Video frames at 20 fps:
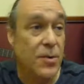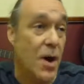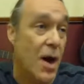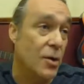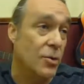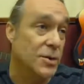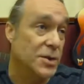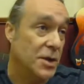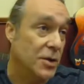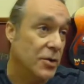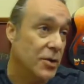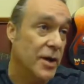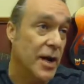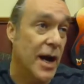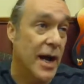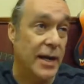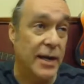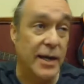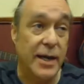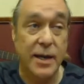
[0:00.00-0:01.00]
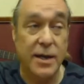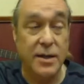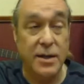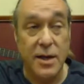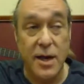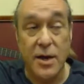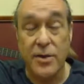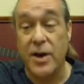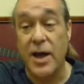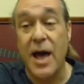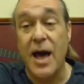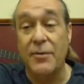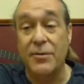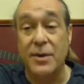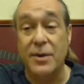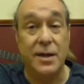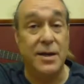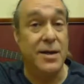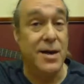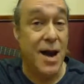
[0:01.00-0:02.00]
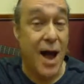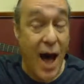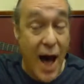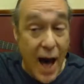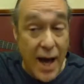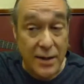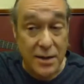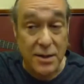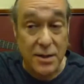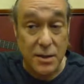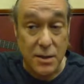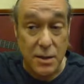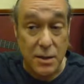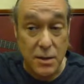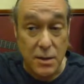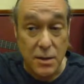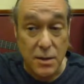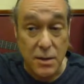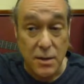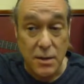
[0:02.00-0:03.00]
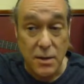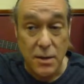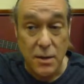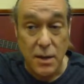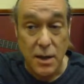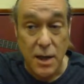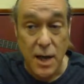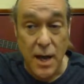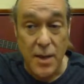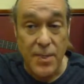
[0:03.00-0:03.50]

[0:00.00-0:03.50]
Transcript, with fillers: thought it was a good idea and the other half did not. Mm-hmm.